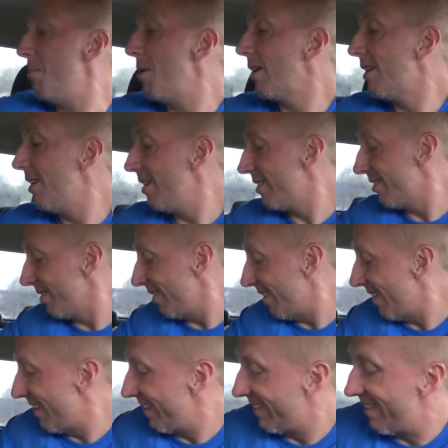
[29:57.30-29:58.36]
And my kids are
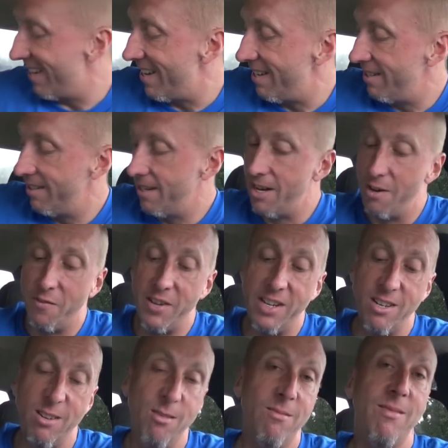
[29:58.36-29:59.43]
gonna like that. And if
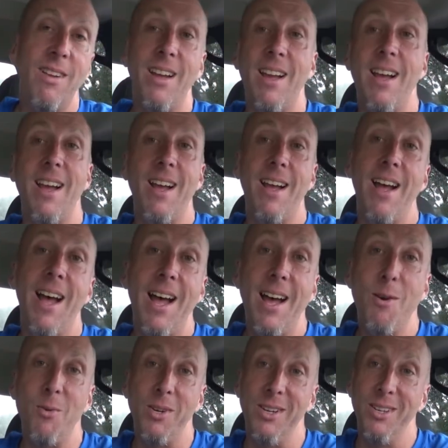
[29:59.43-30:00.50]
they don't,
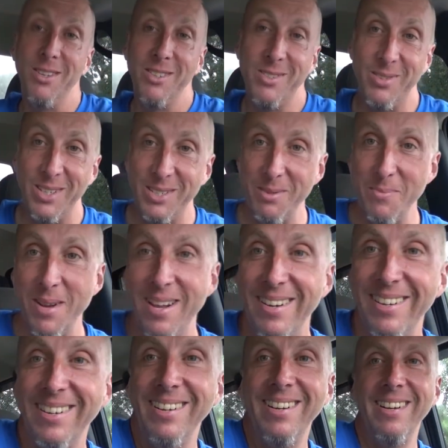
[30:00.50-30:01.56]
I will, so it doesn't
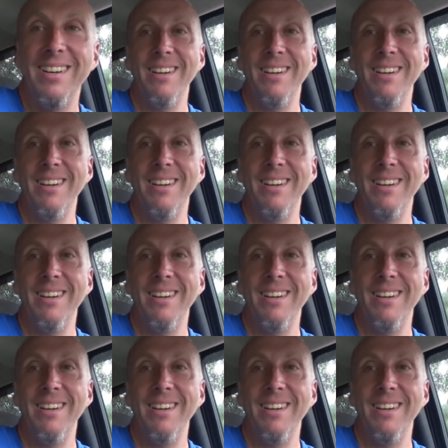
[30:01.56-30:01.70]
matter.